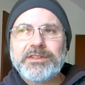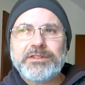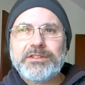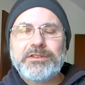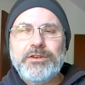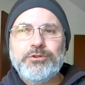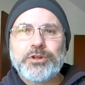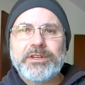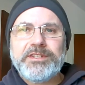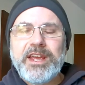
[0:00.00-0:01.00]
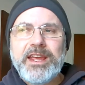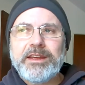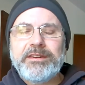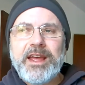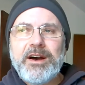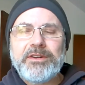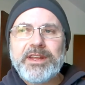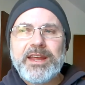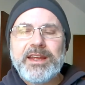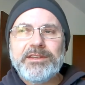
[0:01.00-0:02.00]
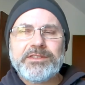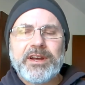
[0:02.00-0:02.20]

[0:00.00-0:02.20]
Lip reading: it's usually taken nowadays.